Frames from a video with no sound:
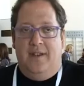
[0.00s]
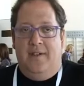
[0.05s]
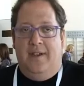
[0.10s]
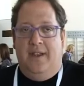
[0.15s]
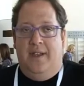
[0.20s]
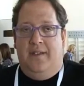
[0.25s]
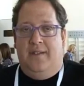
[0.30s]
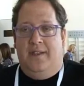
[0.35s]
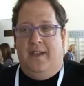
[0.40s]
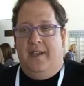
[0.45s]
there
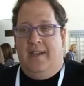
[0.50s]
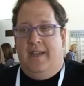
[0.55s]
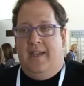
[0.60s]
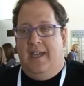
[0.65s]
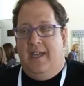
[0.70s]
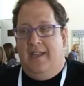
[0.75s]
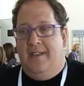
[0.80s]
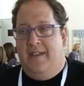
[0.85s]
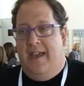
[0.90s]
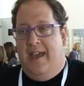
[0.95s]
is a
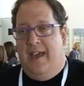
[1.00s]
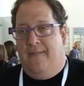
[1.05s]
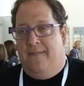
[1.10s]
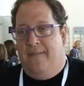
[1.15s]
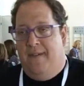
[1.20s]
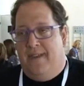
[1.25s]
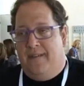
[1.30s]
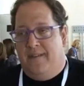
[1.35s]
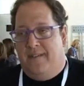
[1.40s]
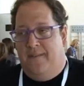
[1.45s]
need to have
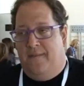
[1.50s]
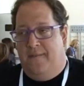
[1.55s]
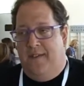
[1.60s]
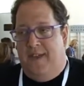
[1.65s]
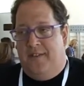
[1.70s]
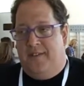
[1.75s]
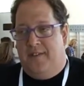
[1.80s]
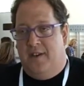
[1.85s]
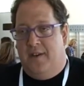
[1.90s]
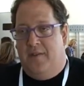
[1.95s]

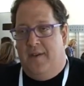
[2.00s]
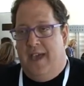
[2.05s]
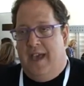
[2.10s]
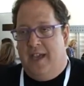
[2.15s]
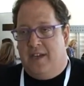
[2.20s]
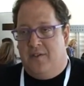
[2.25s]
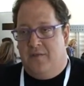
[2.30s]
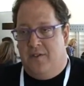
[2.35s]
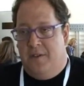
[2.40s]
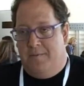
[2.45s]
face-to-face
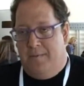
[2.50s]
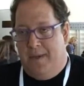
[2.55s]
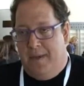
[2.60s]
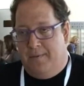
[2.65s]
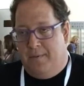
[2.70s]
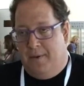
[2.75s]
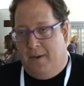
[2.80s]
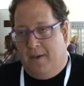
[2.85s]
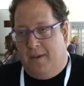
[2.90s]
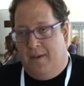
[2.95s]
interaction with
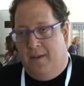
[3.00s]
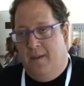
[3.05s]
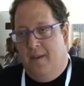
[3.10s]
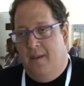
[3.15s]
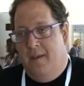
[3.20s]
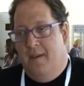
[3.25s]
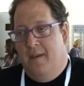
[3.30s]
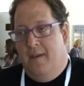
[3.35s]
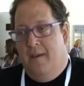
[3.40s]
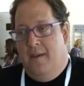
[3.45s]
people,
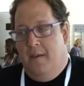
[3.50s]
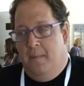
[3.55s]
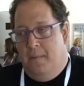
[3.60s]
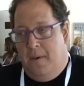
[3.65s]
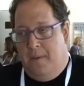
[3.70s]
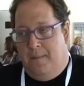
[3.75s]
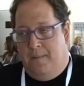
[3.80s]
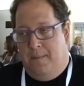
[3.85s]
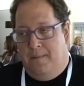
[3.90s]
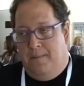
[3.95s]

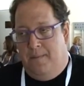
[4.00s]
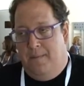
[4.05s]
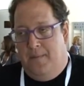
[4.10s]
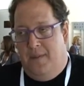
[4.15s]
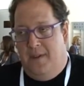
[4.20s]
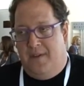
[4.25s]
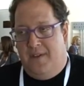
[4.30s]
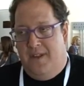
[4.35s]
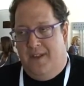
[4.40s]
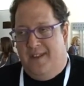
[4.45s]
but
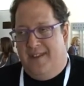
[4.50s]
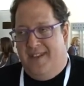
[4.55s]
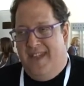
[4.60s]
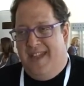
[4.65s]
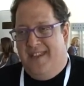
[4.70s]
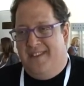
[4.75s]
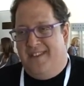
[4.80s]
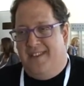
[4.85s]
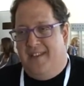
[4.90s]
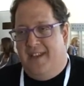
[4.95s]
there's an
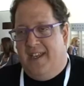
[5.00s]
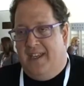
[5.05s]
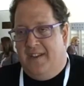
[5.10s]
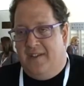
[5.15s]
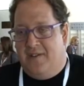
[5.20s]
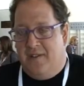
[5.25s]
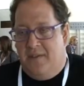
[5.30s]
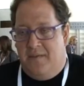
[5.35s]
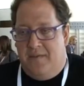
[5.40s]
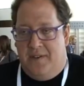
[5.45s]
intensity in
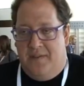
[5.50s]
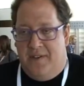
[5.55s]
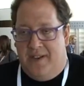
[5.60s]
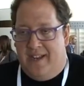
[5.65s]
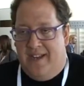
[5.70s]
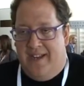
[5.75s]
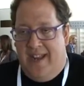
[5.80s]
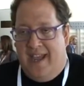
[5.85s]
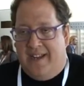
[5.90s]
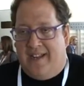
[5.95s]
terms of the
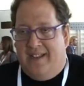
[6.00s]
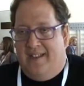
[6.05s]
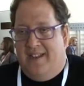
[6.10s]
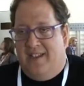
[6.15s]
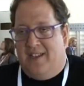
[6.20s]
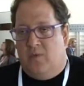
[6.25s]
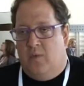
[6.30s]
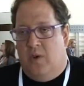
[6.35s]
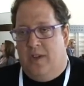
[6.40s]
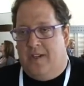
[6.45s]

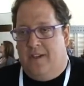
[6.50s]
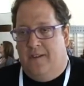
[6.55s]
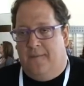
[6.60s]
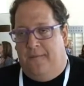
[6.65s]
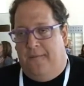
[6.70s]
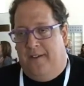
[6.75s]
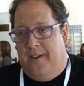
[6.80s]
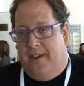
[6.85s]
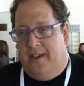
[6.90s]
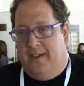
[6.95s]
connectedness one could
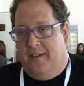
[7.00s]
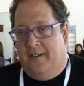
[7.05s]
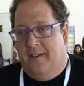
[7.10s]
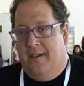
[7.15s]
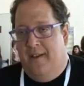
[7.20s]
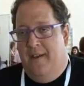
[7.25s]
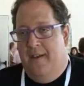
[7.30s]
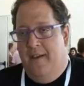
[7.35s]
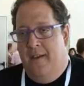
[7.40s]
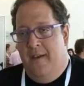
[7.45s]
feel.
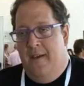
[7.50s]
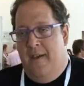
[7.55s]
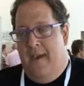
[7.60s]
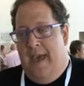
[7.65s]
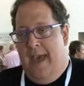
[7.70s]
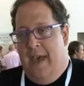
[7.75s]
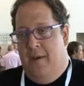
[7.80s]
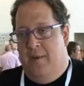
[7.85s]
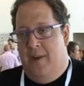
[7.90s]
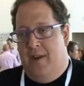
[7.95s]

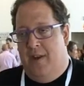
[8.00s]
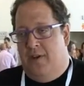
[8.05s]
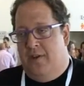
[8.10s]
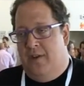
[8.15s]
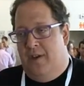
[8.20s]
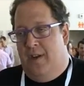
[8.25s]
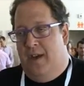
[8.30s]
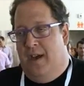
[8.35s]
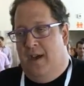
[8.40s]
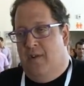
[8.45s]
And when you
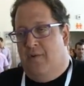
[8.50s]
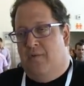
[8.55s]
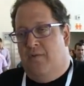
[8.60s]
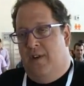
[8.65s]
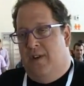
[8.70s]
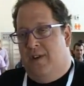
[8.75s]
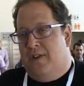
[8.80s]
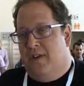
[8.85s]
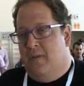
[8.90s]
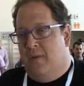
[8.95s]
can
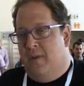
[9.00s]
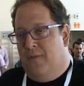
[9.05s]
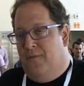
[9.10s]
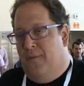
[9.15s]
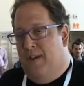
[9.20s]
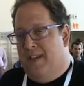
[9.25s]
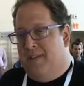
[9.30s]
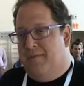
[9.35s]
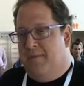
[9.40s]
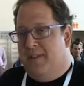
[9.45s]
read someone's
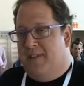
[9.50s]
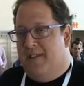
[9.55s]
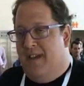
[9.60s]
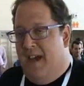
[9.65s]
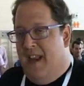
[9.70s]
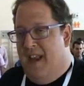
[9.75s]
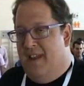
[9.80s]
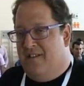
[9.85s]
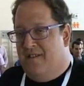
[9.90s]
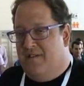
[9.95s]
Facebook
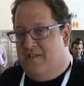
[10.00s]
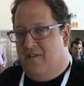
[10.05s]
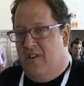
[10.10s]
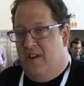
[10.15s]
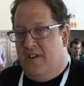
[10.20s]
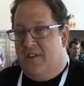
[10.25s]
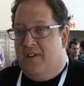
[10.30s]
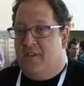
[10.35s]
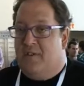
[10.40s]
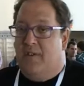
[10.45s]
status and
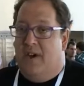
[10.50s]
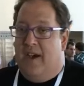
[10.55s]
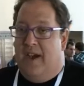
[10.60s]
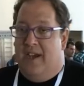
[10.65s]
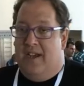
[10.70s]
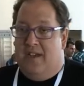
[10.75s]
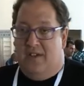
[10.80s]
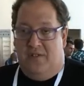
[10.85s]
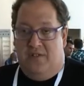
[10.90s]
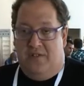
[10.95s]
start to
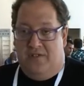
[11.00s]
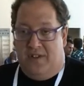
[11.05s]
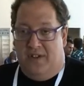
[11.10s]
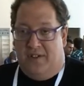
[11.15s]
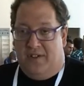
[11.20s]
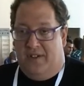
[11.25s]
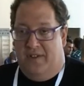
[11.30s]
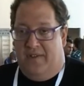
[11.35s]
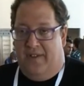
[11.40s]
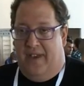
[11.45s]
cry as a
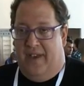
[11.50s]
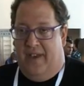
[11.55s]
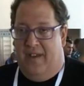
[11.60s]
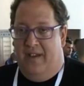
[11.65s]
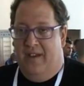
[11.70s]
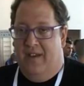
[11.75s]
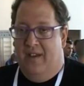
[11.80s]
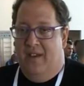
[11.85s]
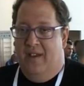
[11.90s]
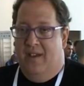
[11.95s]
result of it,
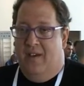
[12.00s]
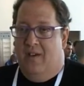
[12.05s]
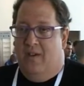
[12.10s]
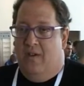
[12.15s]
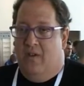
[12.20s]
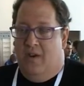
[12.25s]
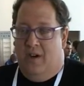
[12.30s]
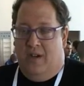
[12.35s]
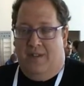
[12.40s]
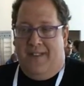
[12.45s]

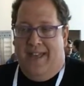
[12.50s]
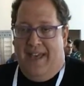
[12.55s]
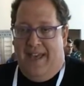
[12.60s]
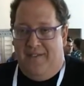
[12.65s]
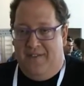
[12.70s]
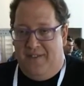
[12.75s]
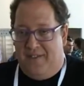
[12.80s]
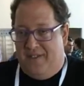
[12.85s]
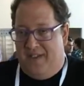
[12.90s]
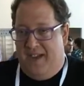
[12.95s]
or
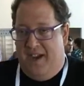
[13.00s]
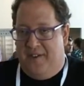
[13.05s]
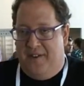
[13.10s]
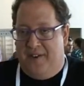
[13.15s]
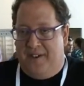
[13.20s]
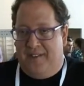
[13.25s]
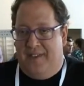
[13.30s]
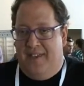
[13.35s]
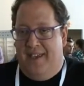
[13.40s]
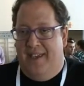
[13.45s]
laugh
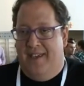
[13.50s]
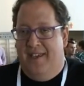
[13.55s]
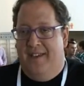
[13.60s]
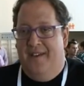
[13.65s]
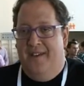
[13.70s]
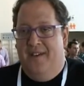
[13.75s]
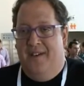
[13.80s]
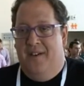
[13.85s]
hysterically,